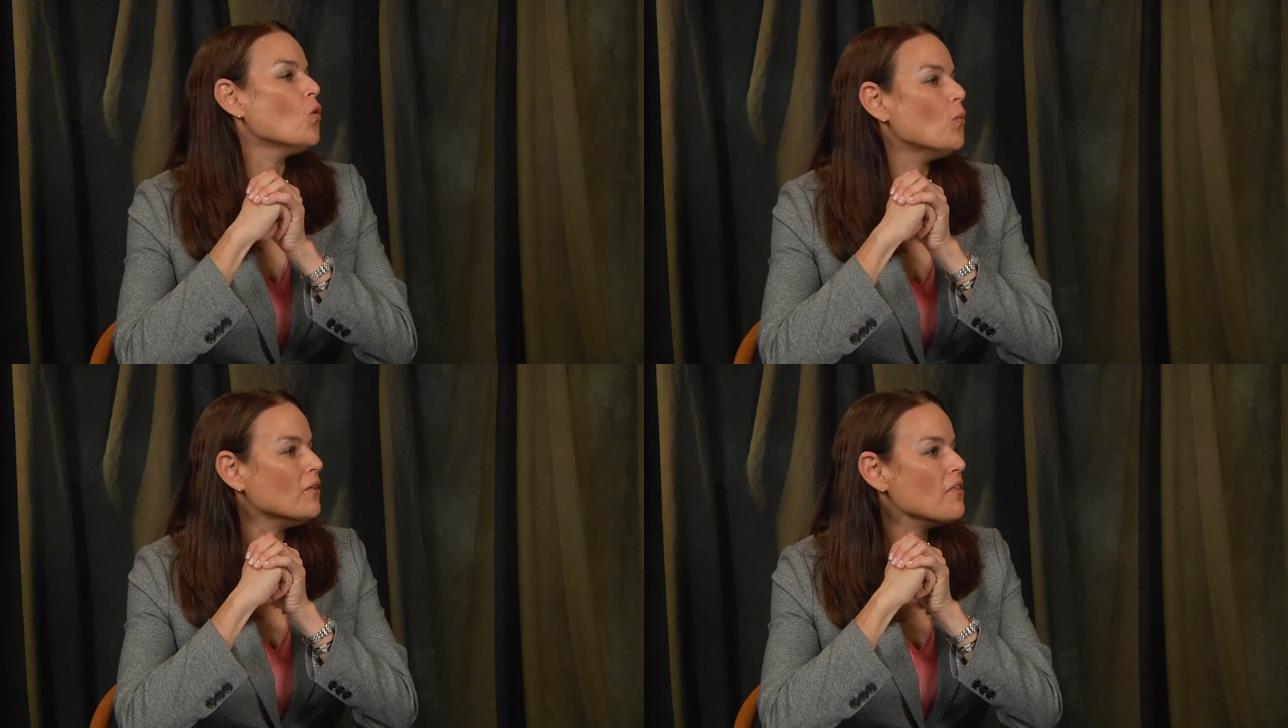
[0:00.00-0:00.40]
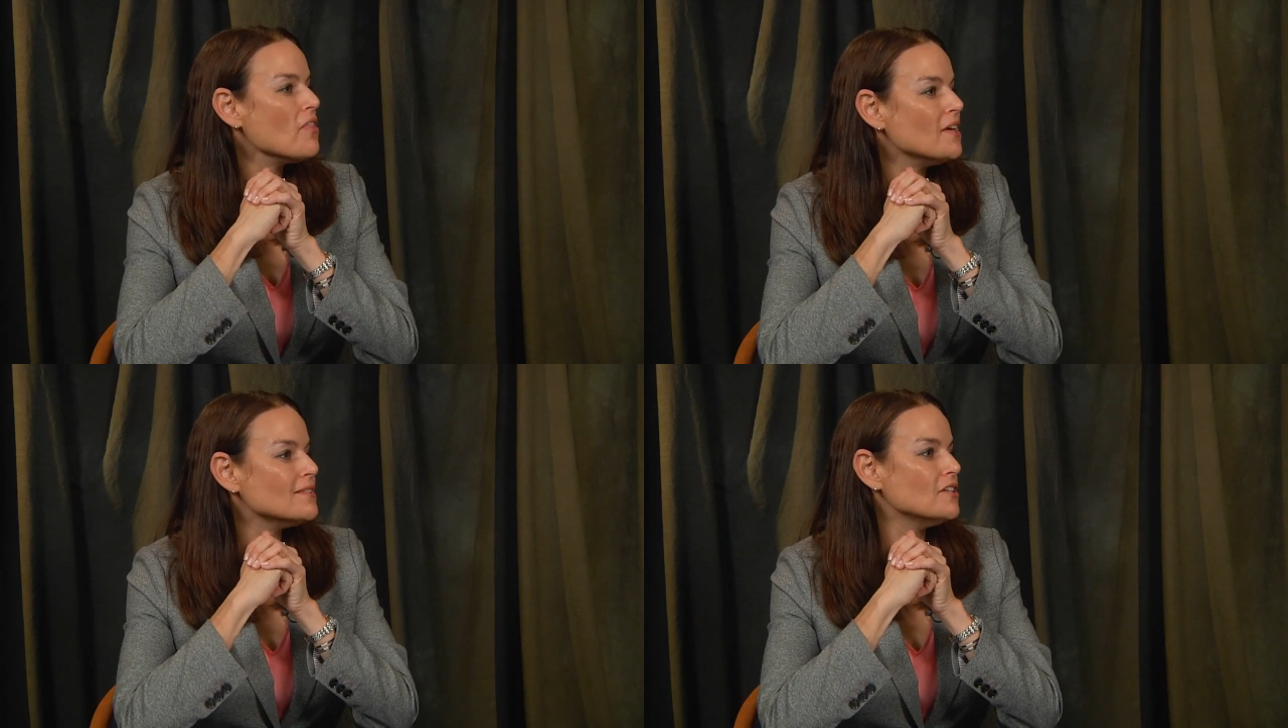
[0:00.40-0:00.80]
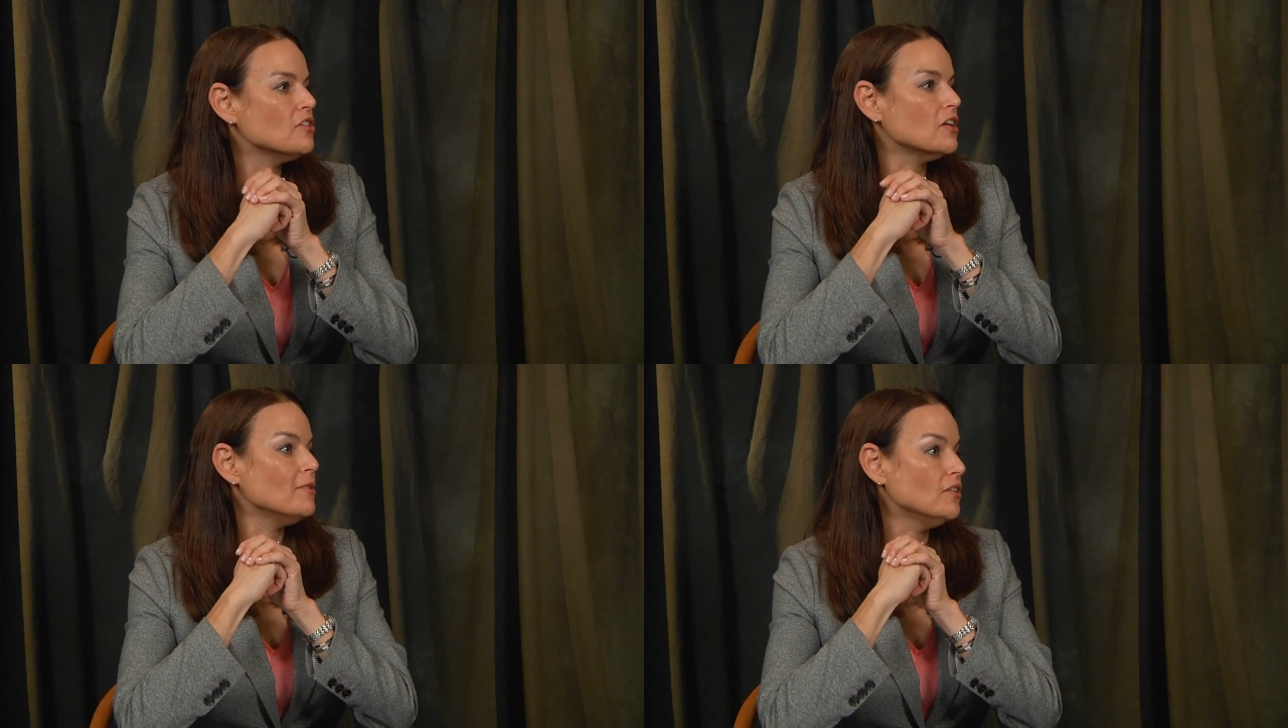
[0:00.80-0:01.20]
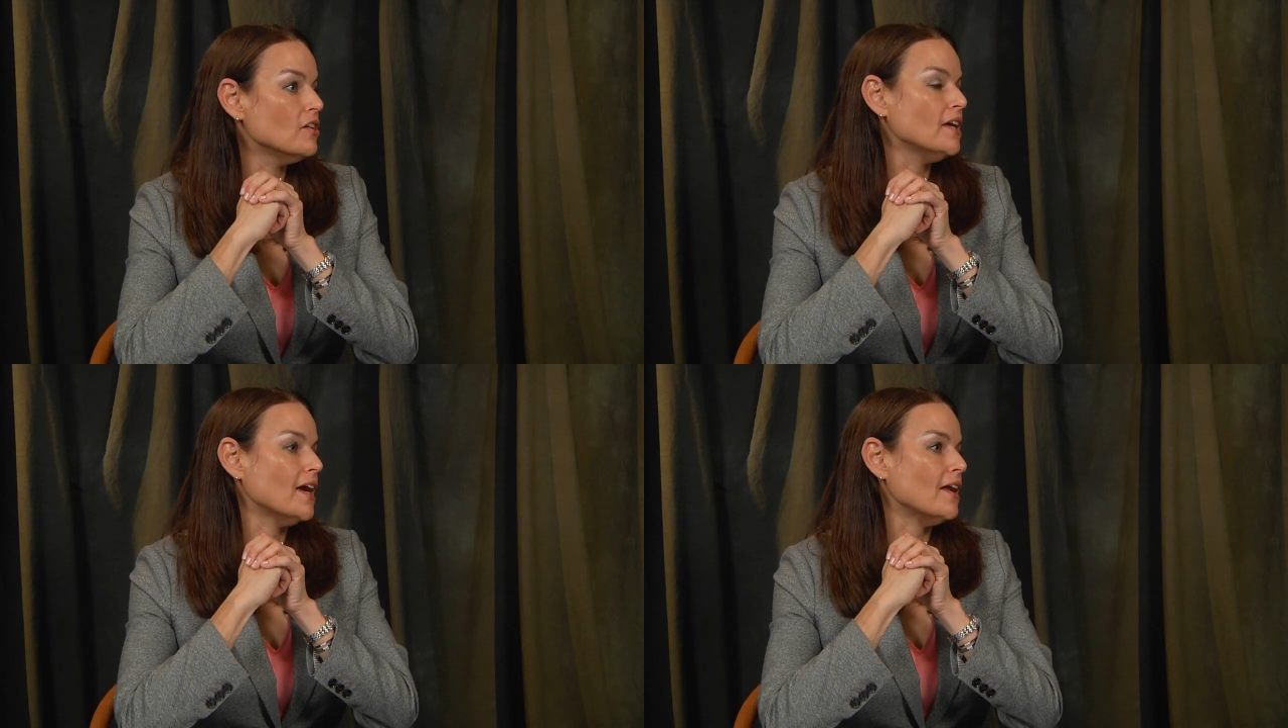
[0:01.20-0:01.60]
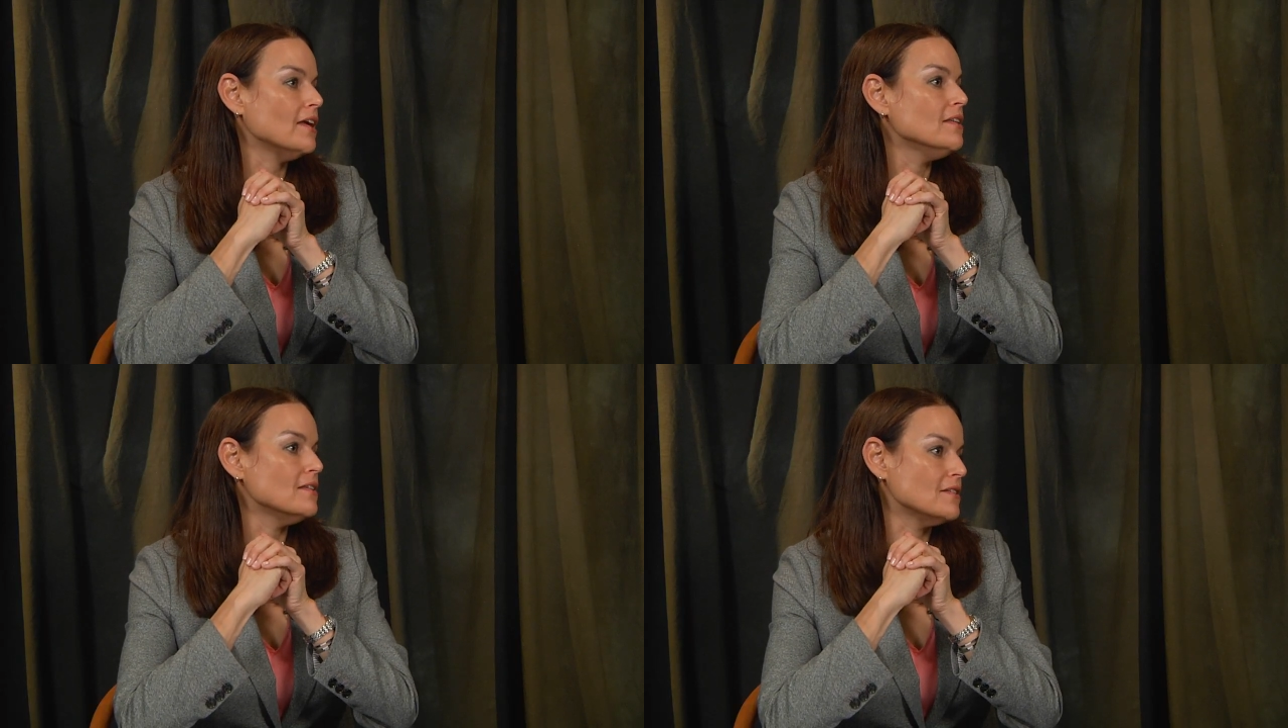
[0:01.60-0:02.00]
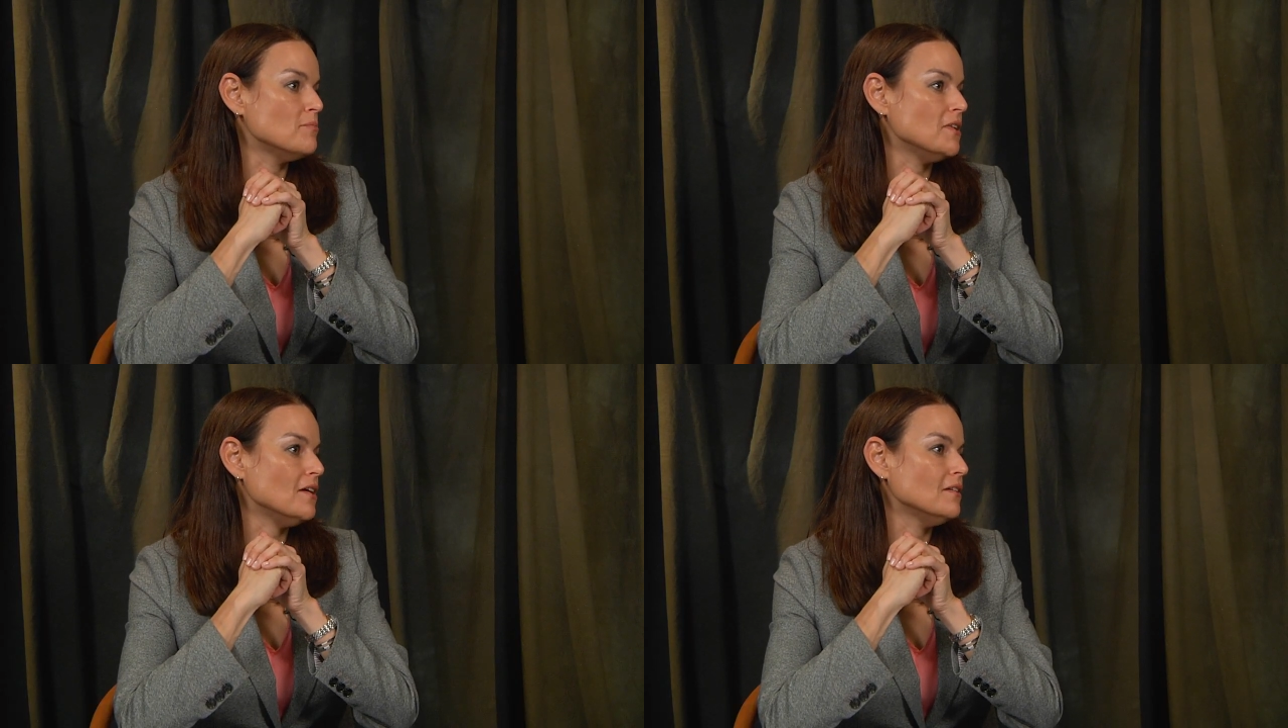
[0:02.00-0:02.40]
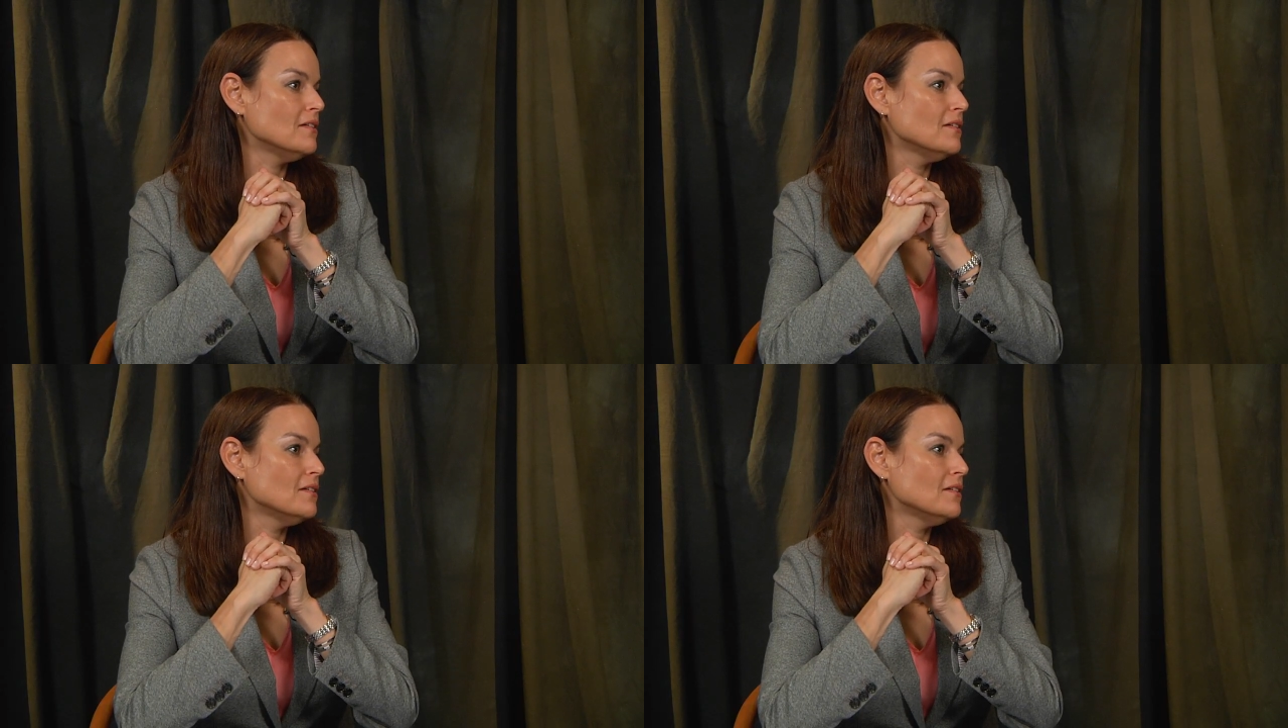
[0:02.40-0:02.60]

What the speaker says: What are the things that you're going to be looking at in this update?